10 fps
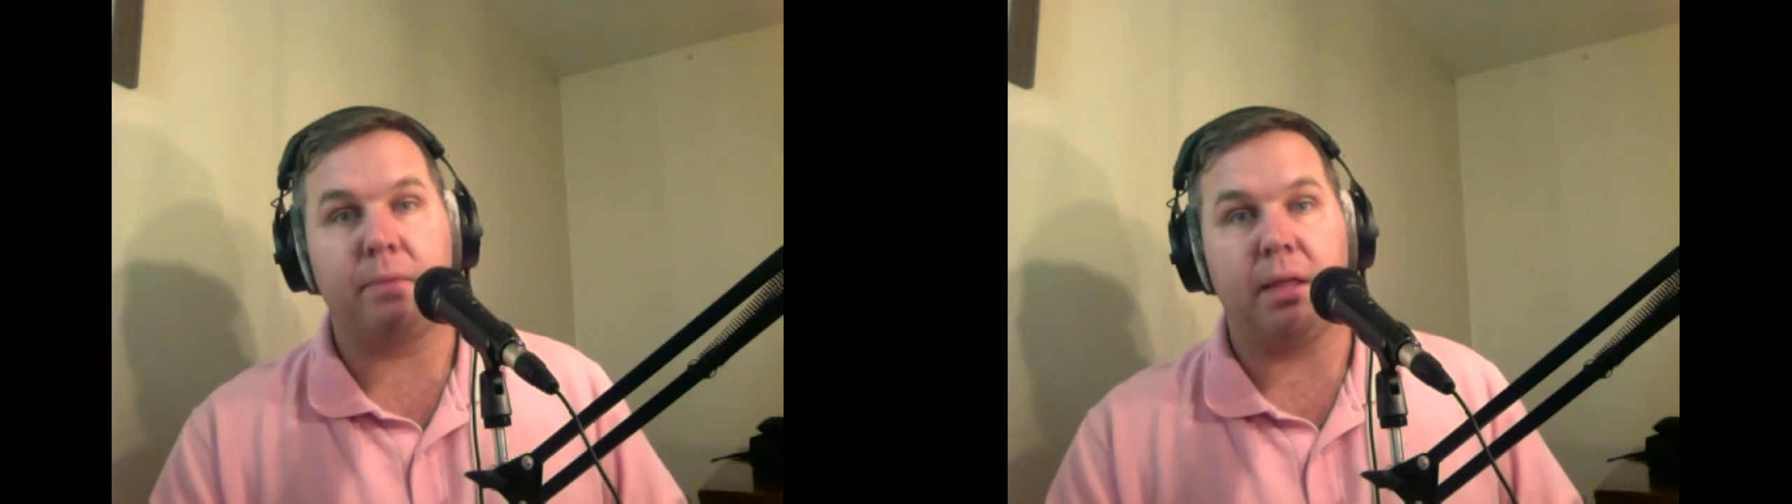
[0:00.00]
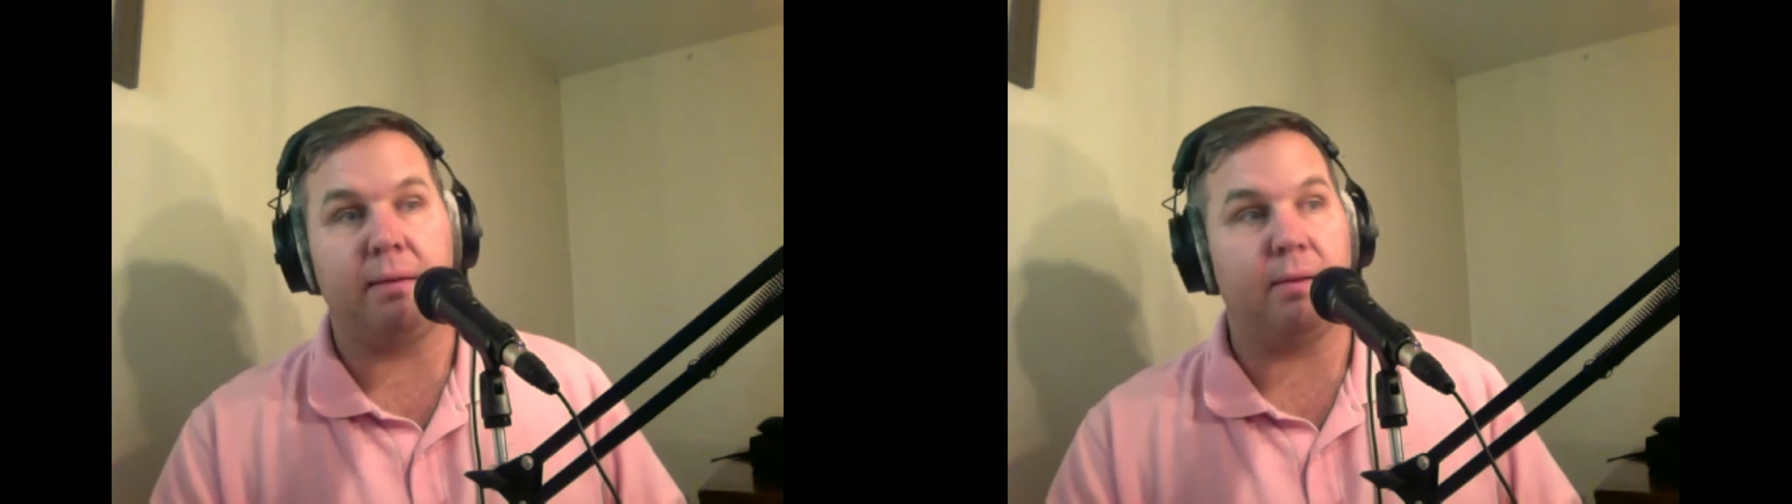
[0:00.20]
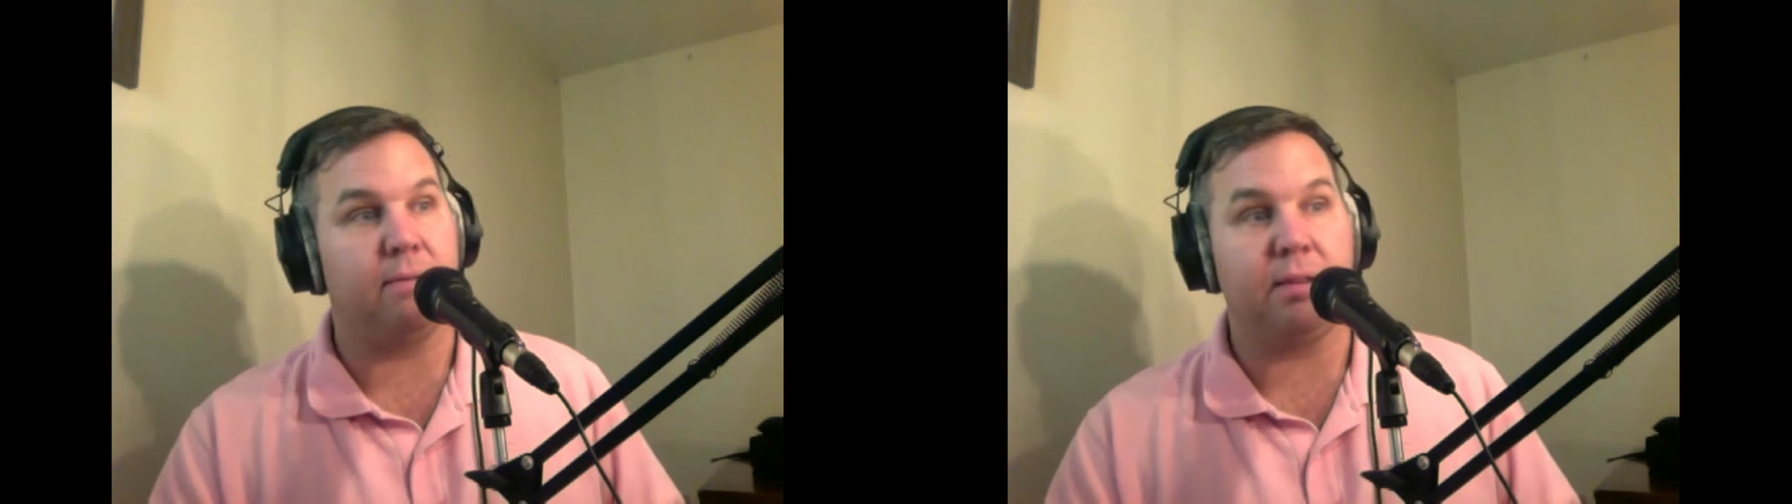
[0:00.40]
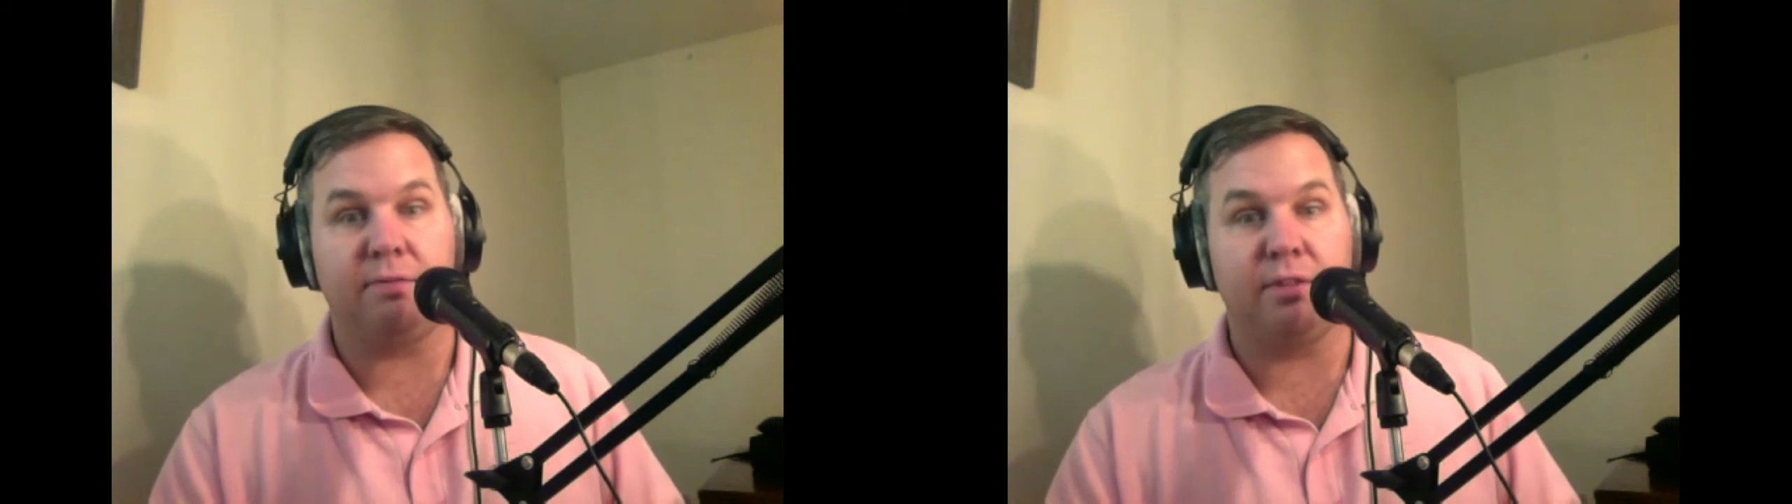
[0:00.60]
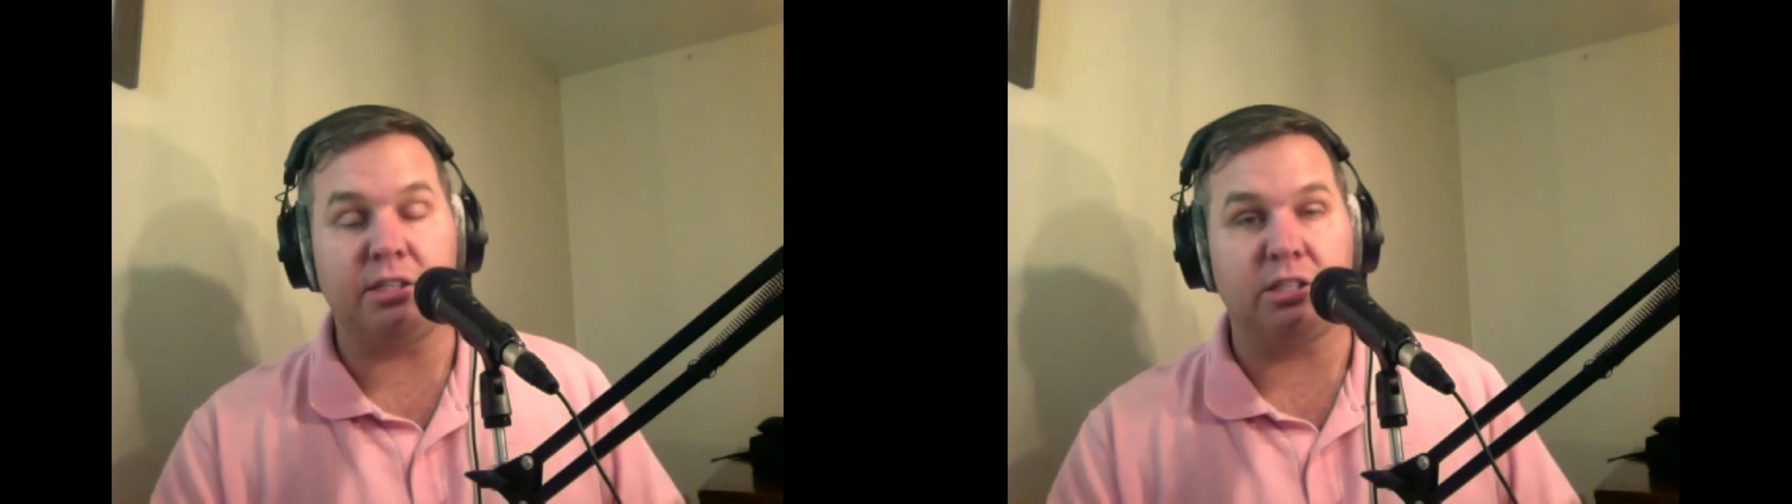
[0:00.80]

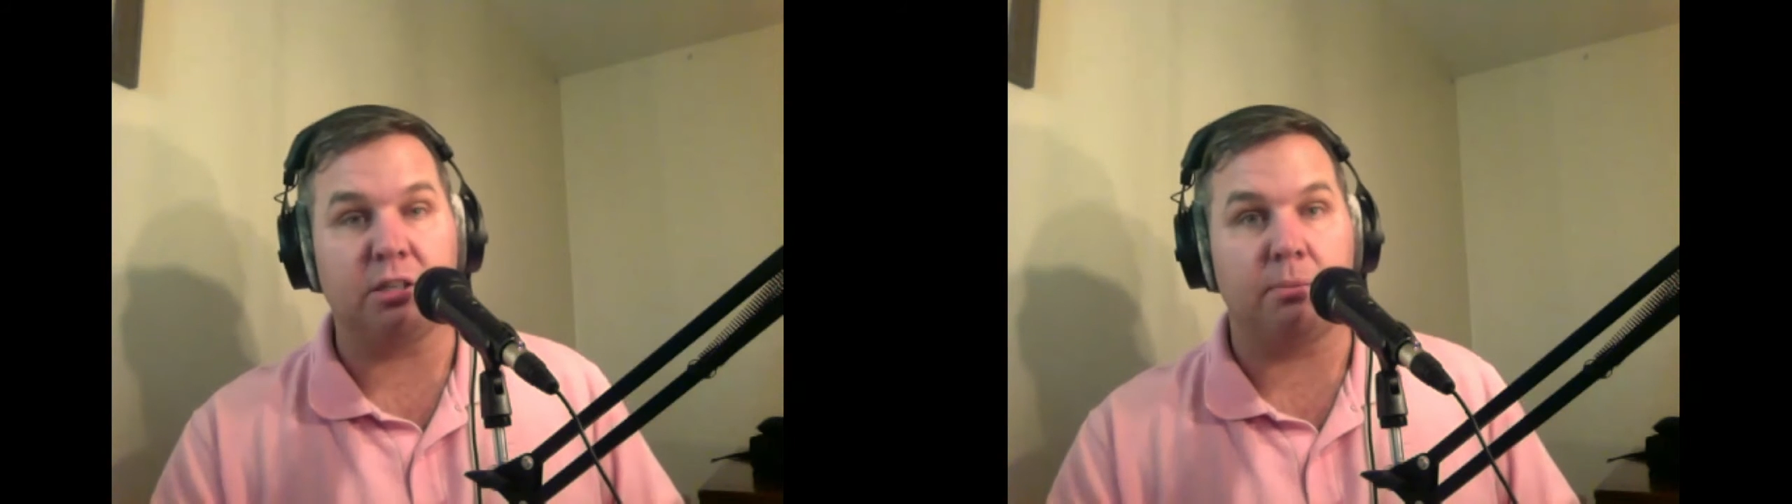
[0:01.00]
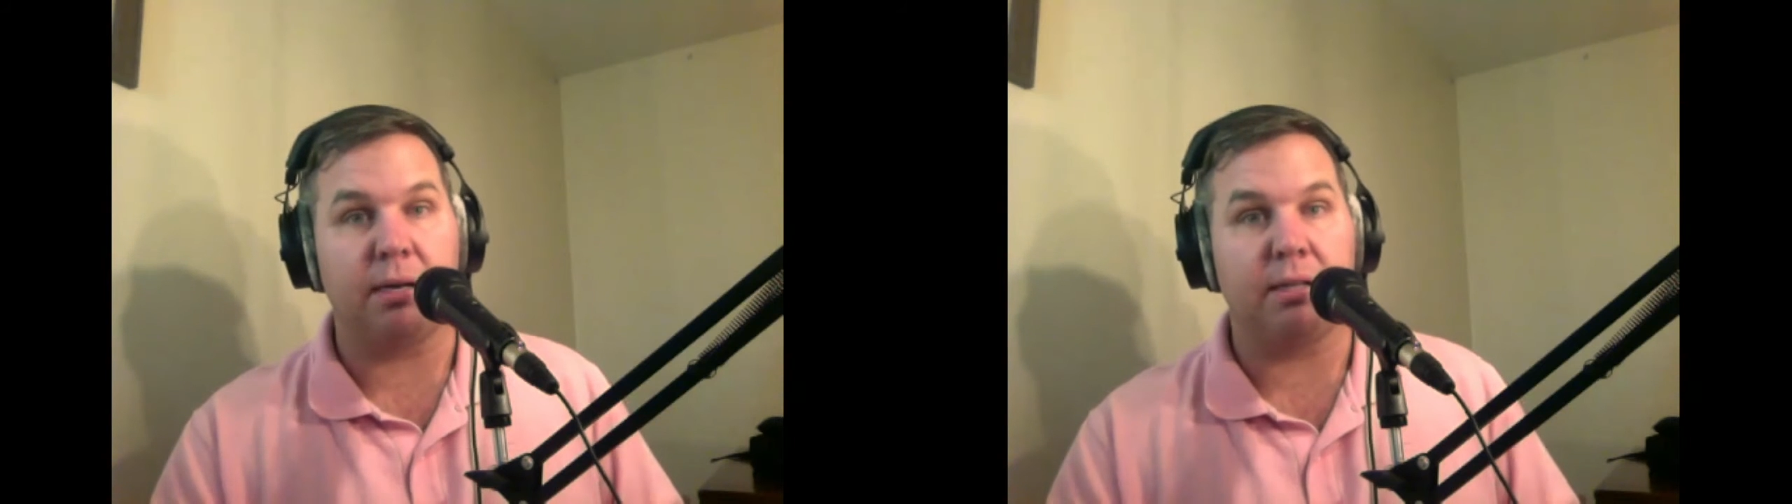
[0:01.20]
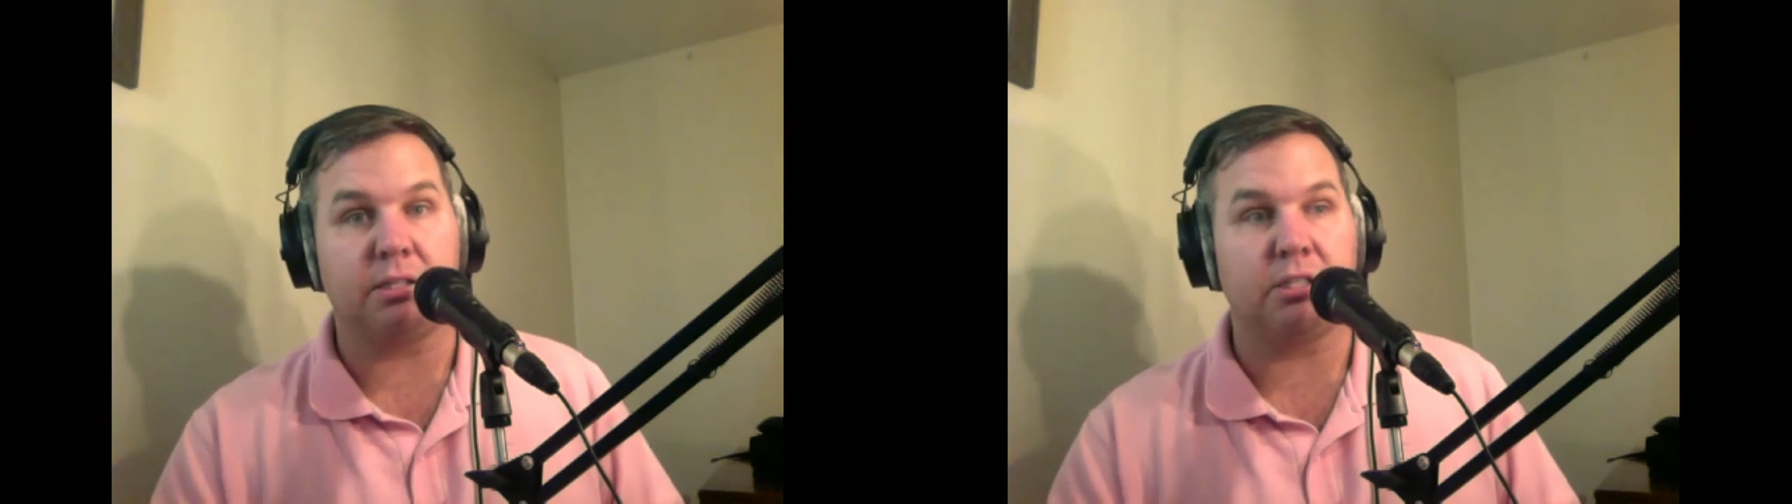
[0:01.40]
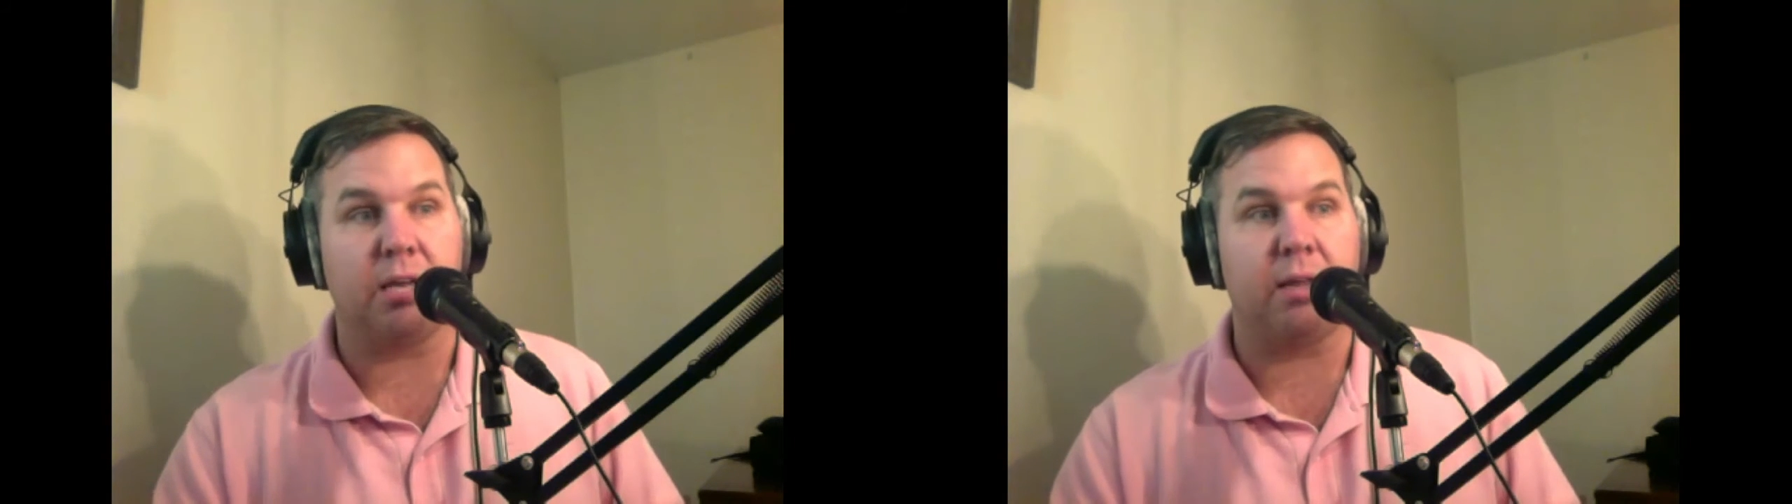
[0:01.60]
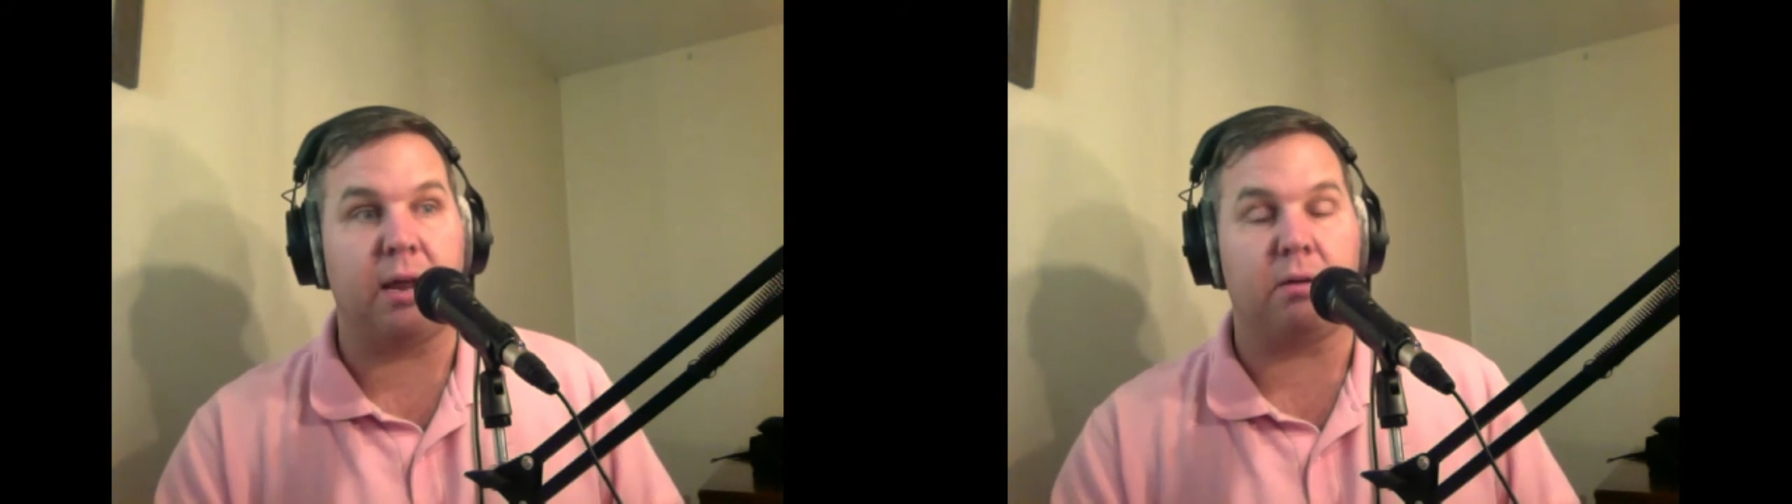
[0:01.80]
If this is somebody that's
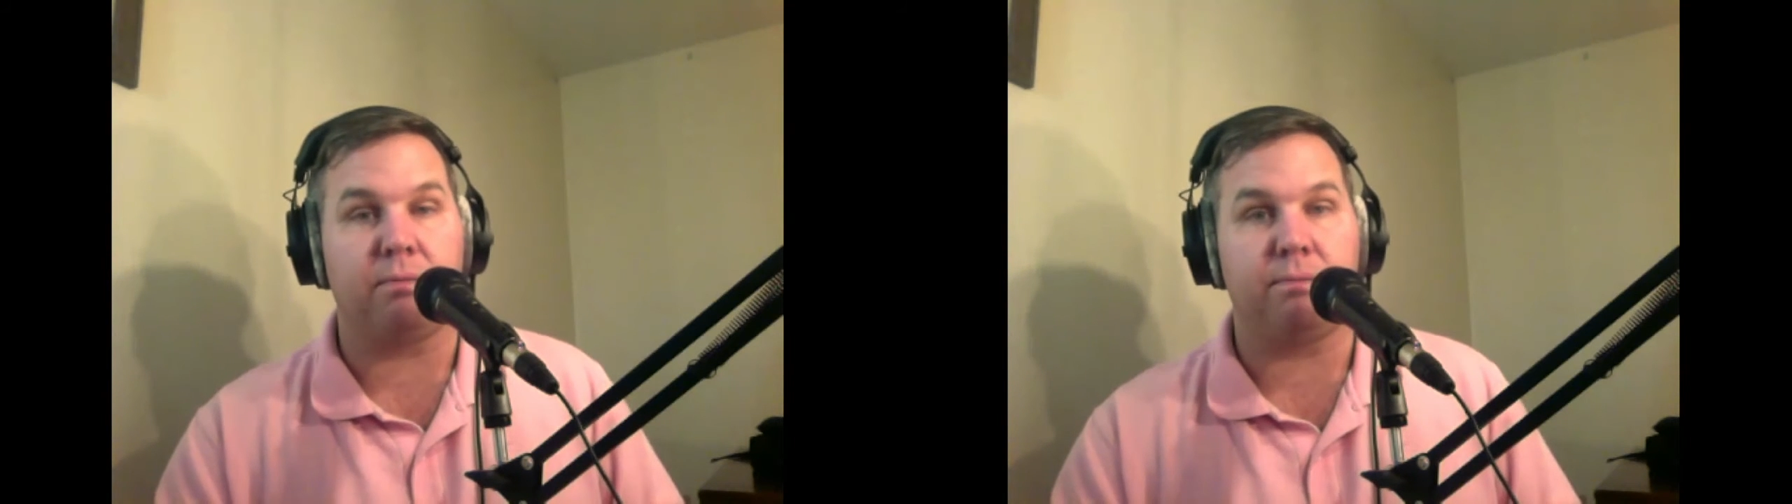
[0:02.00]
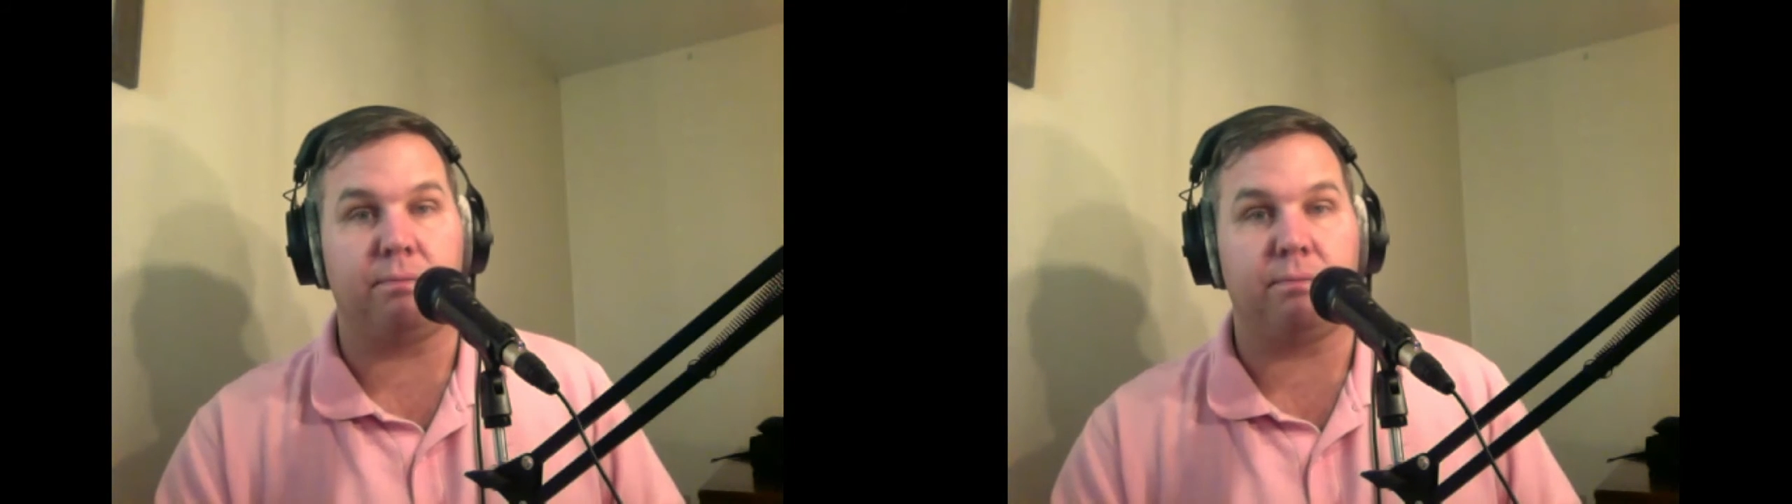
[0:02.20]
selling out